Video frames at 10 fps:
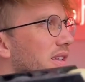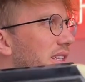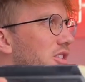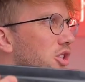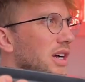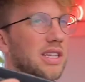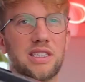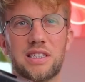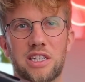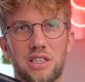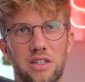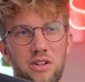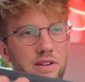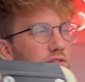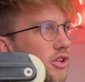I didn't try this actually. I
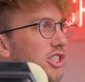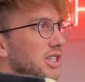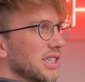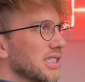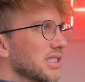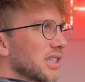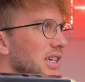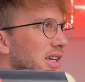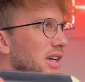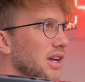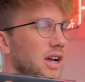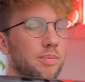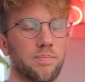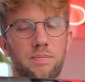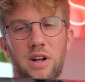don't have footage of this.
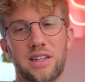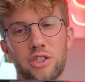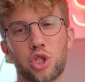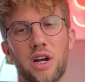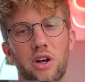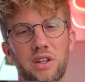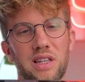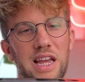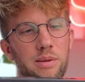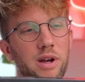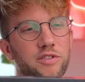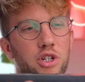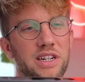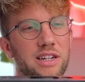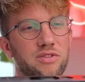I didn't try it on the day, but I've
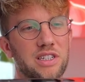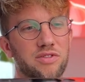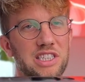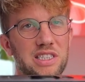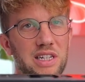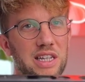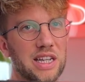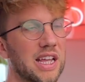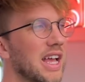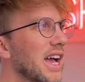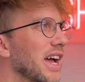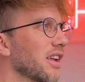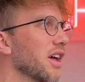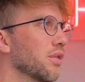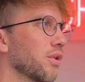tried that really recently. And
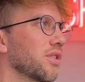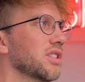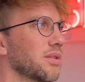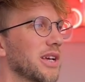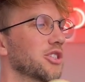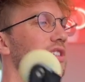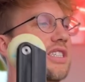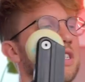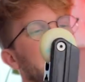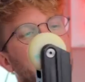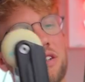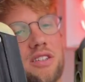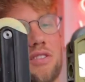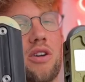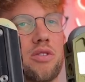I thought the Symetrics and the
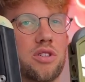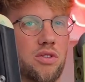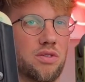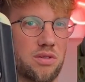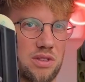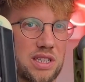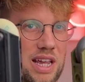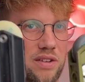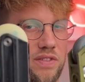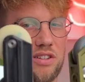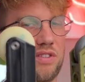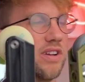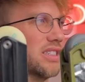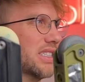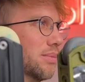ground control skated very,
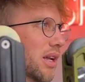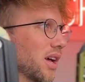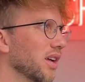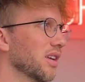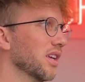very similar.